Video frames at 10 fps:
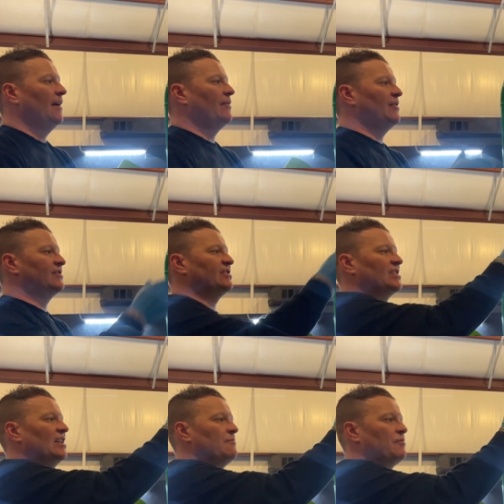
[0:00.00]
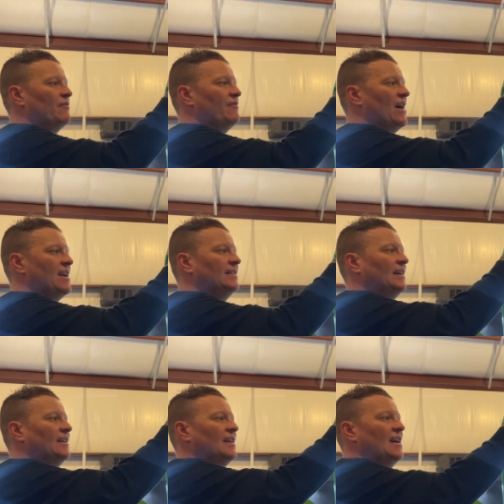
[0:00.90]
This is going to provide
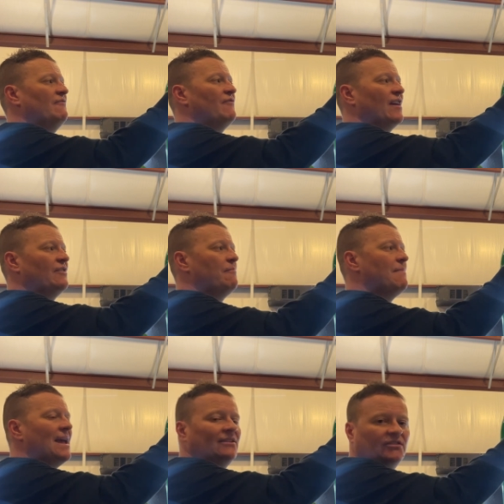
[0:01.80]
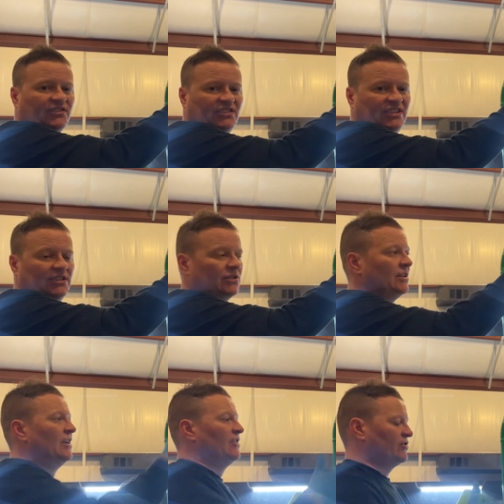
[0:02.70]
an environmental seal
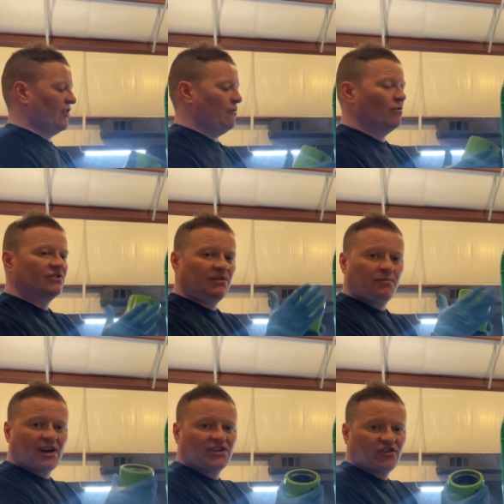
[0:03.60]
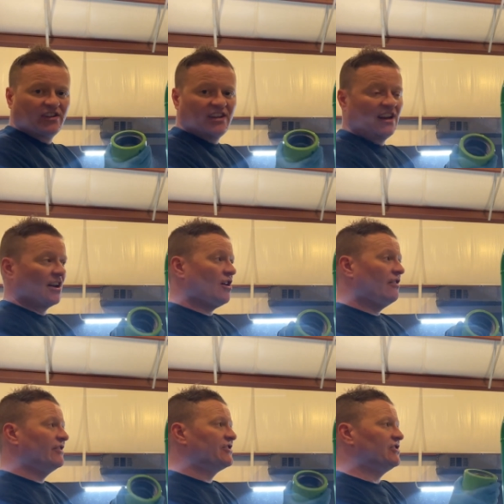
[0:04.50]
so that once the pressure retaining
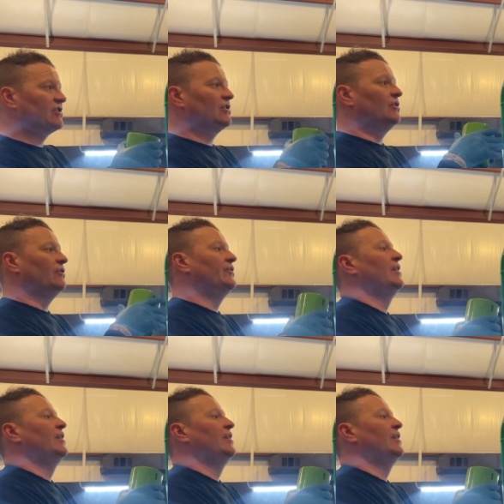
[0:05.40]
cover is installed,